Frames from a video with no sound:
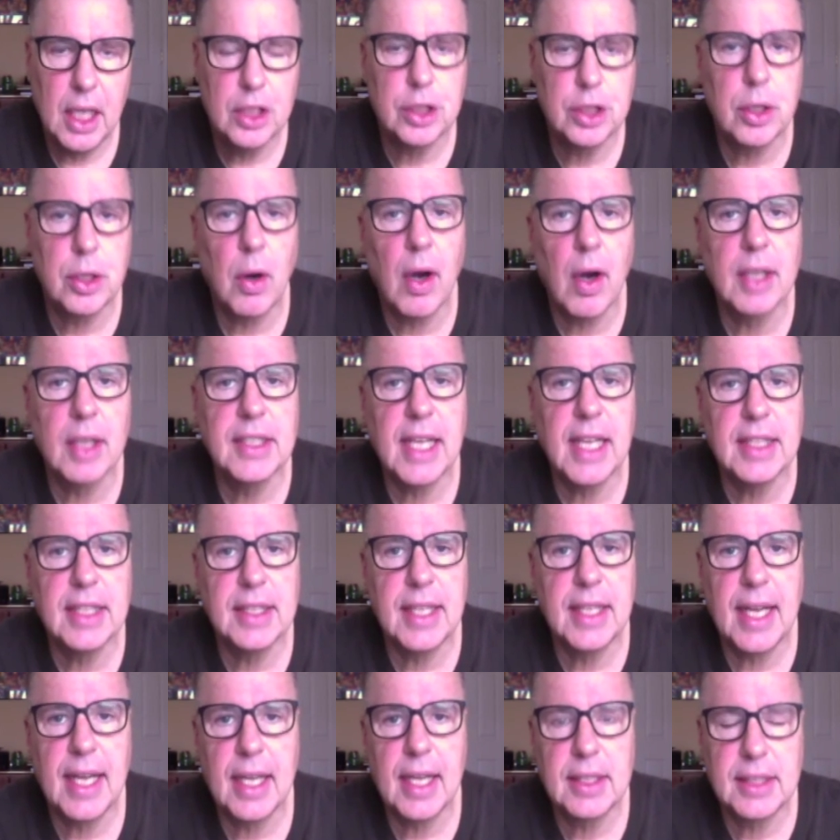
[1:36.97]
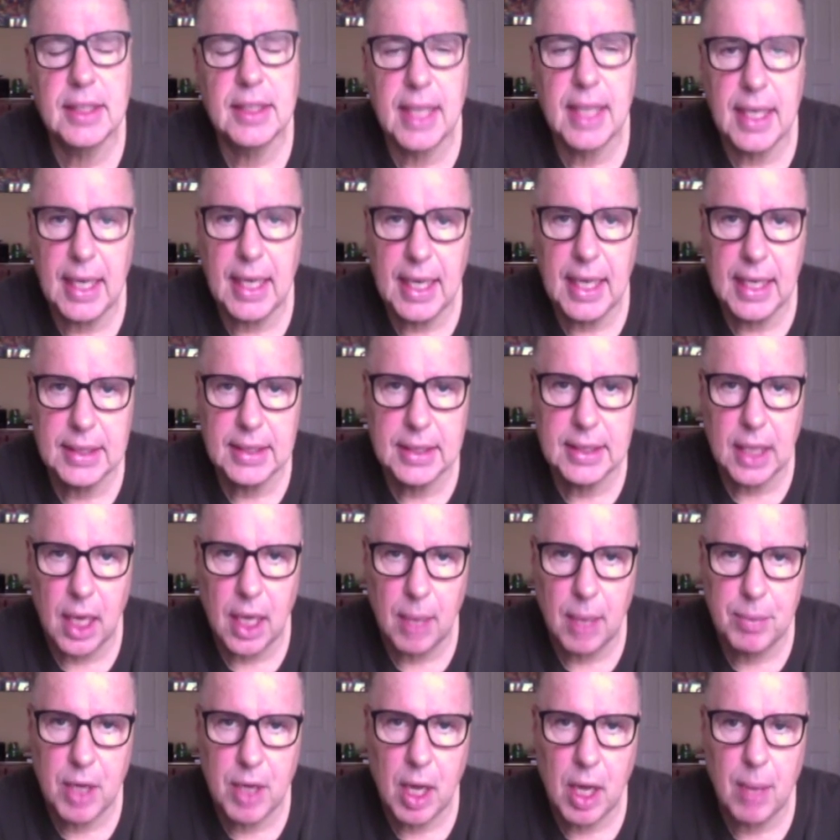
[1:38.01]
Starz has announced that its
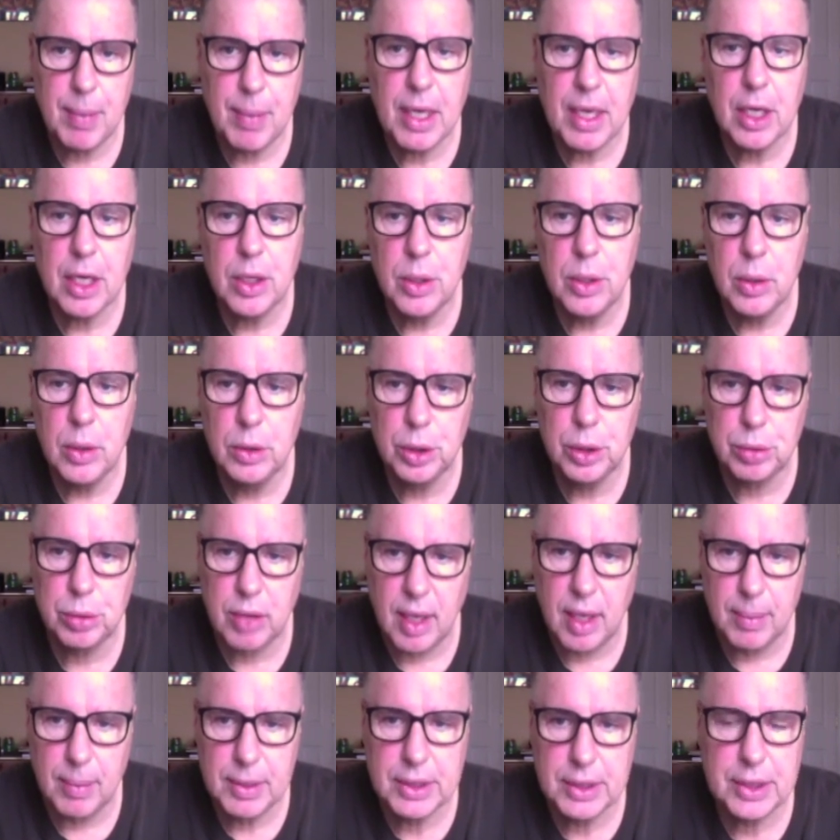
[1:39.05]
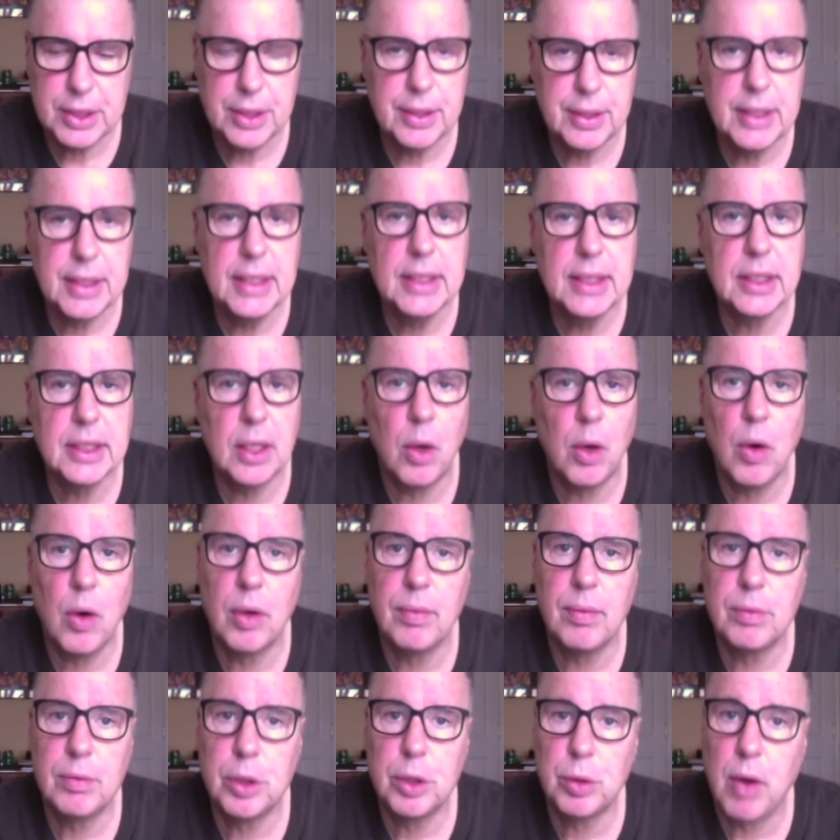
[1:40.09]
upcoming new drama series,
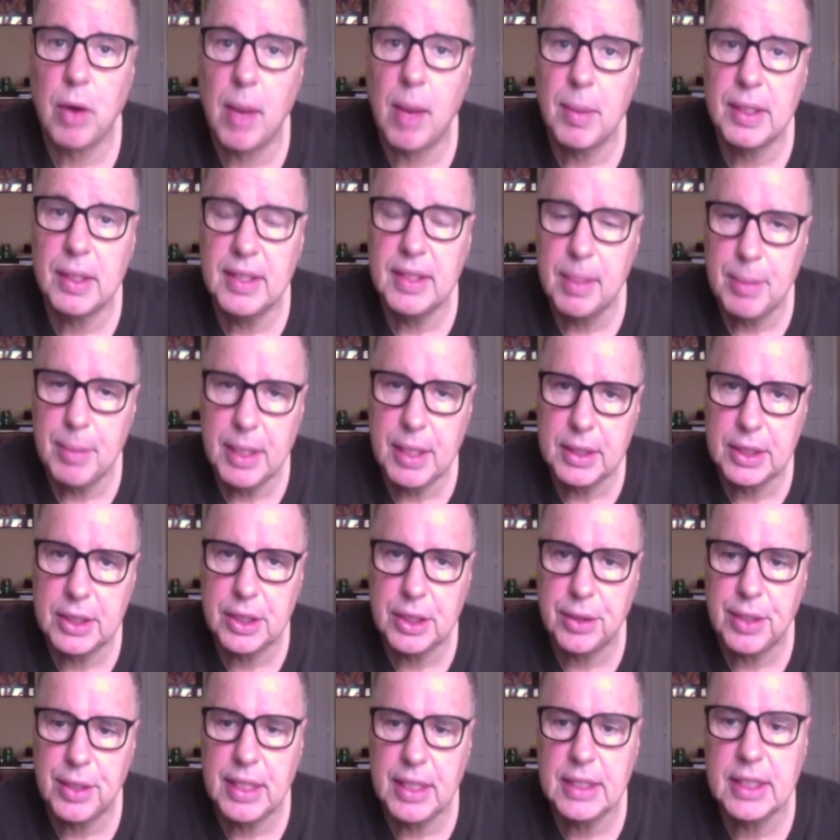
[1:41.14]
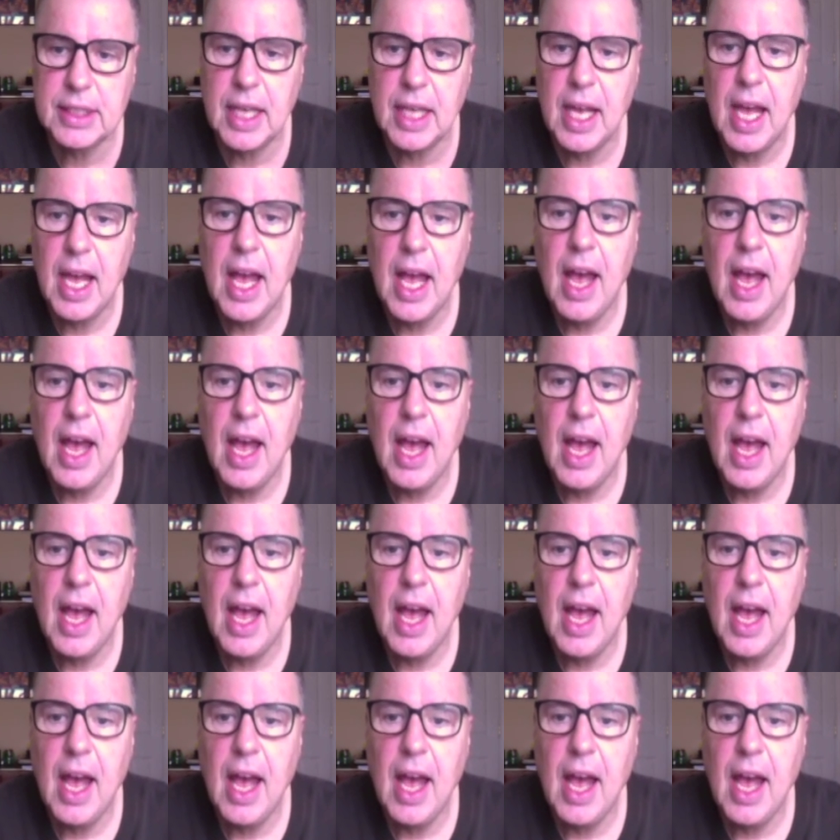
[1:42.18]
or drama limited series,